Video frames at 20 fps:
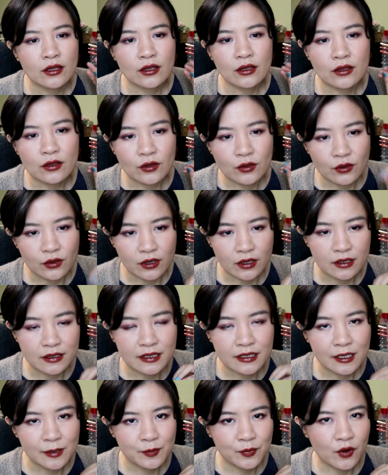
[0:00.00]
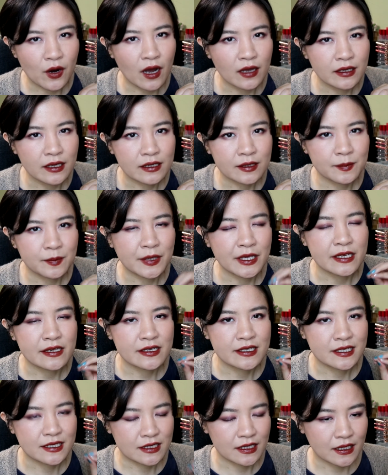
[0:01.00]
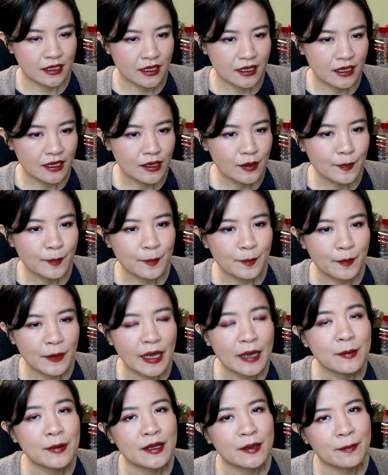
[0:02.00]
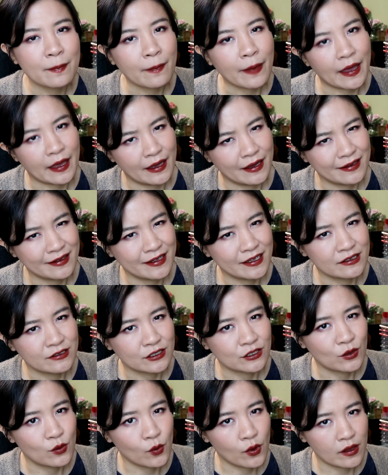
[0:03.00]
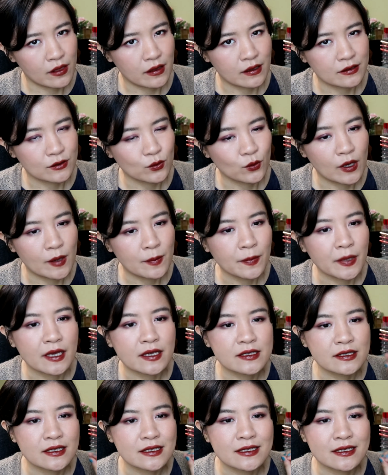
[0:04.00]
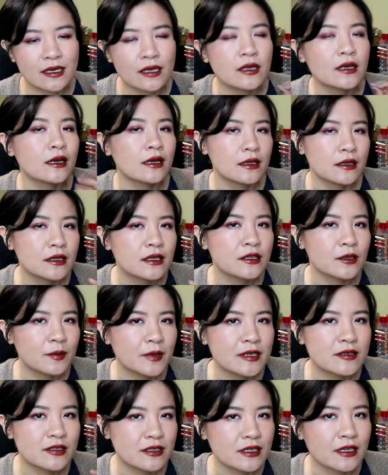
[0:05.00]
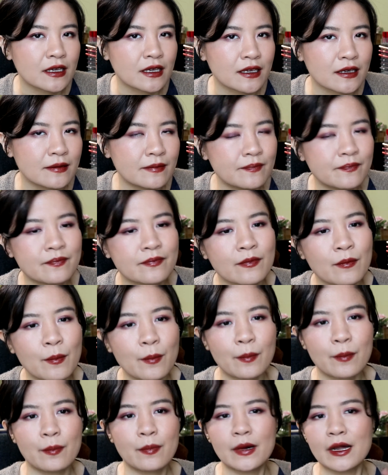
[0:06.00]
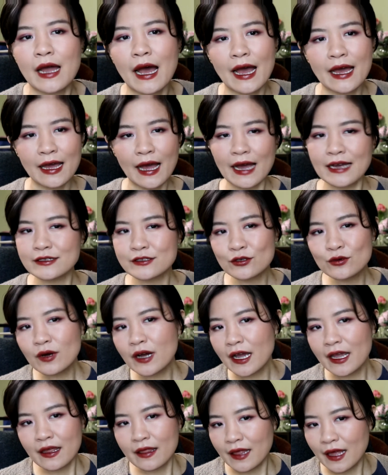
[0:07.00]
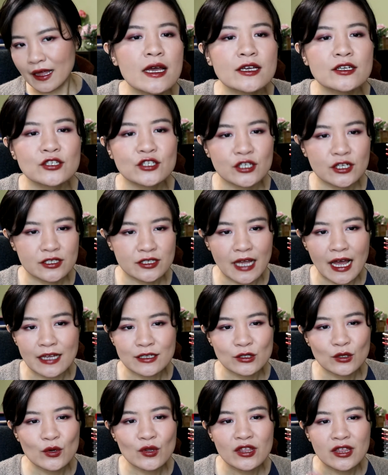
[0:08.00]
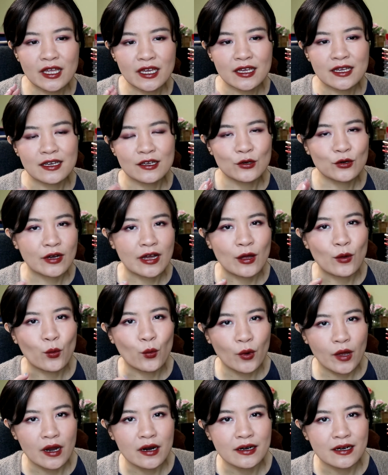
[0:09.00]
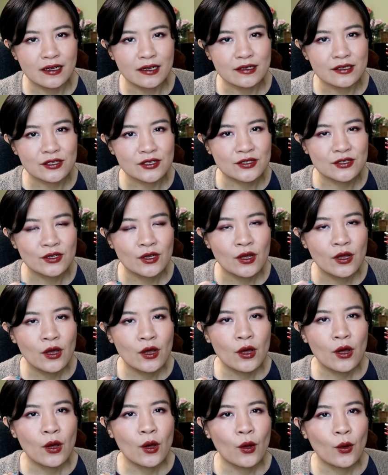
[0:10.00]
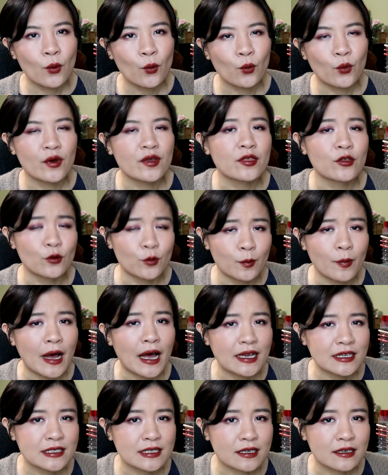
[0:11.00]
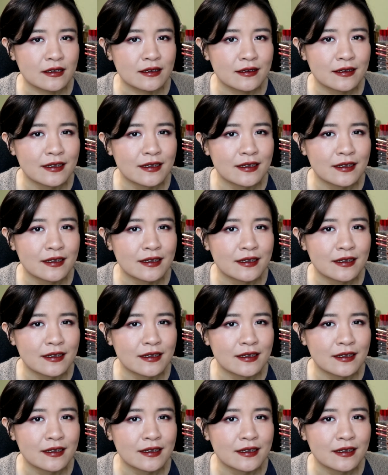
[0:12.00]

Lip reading: your lip product being sticky, maybe pay attention with this one, because it's a little bit sticky. But I don't hate that. It's just I don't think you can wear this with your mask.